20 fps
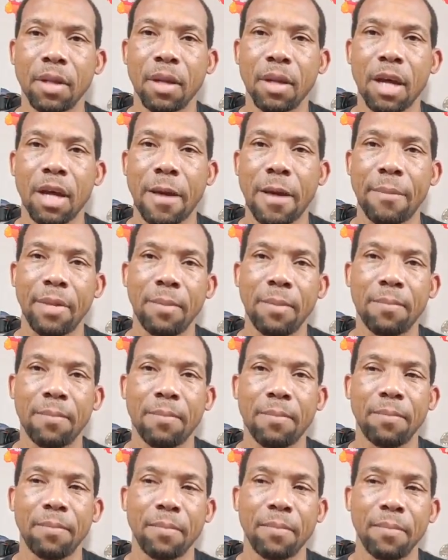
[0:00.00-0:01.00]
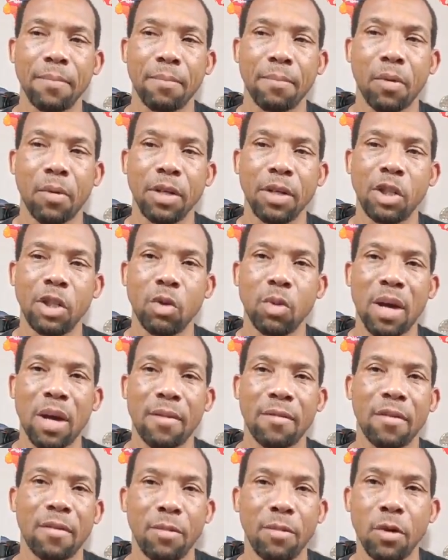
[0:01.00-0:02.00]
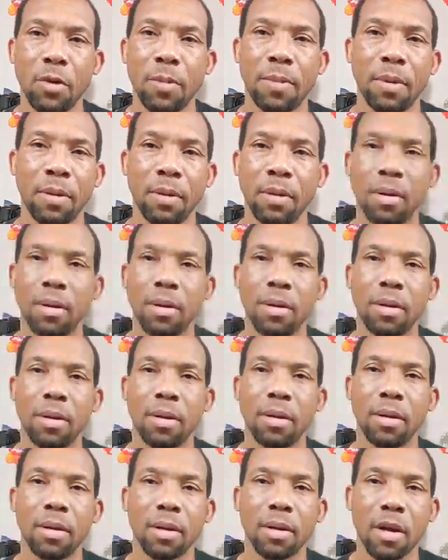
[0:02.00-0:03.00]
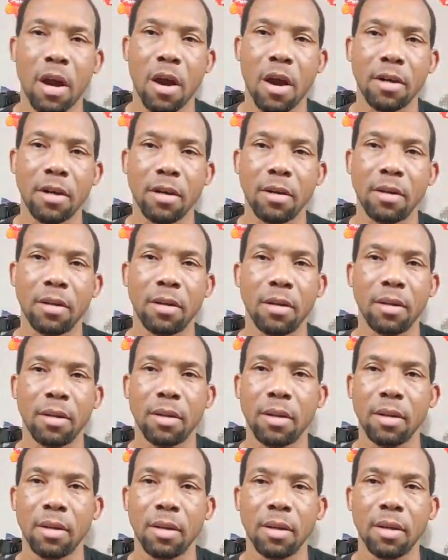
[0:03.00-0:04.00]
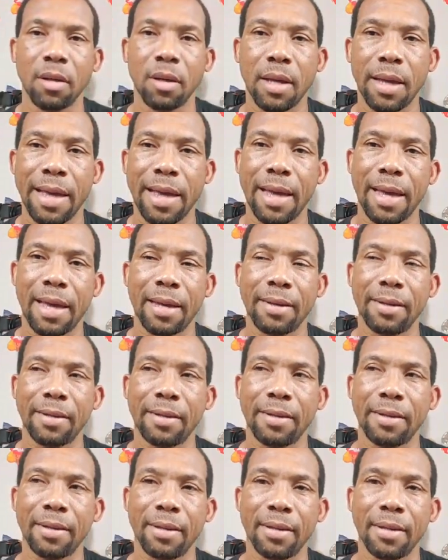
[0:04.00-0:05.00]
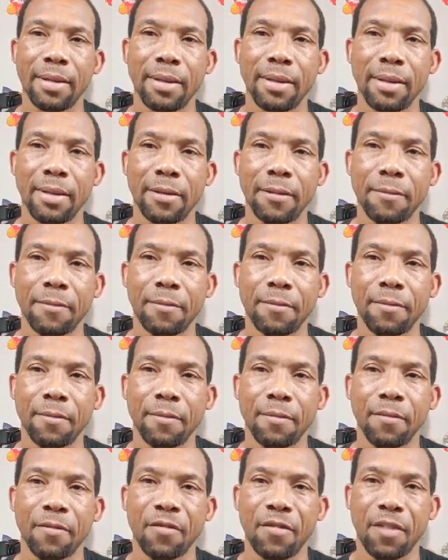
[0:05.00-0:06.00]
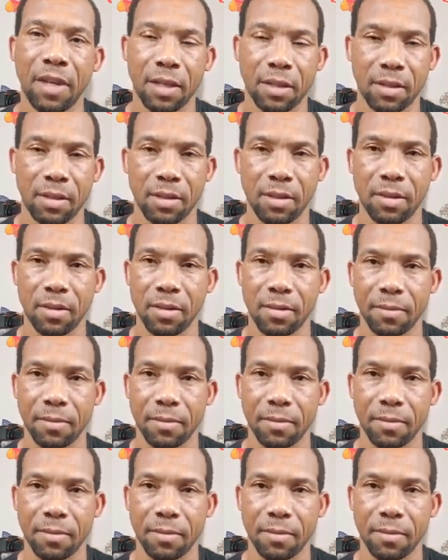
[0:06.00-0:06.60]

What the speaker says: how many points you have for mutable, cardinal, and fixed.